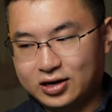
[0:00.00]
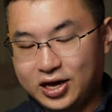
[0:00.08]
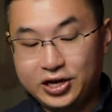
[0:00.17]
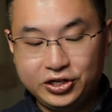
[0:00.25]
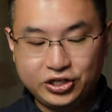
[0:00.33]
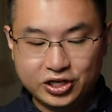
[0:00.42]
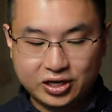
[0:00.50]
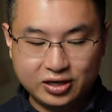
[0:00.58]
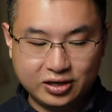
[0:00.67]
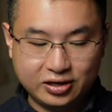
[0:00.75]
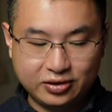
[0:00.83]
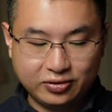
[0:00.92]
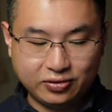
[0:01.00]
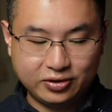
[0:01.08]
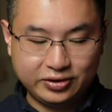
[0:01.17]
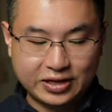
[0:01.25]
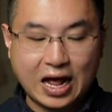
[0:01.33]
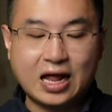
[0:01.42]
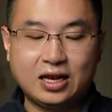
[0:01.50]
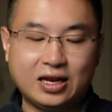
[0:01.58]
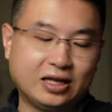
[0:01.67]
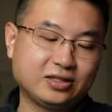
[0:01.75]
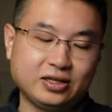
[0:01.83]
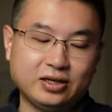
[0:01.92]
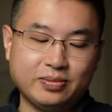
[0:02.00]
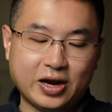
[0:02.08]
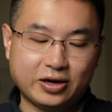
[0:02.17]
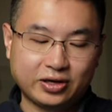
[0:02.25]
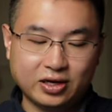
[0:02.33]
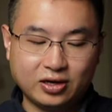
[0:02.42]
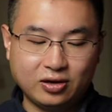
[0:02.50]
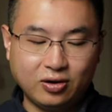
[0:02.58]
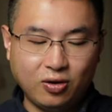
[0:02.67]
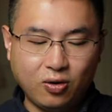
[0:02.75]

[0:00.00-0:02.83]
Asia, or not Latin America,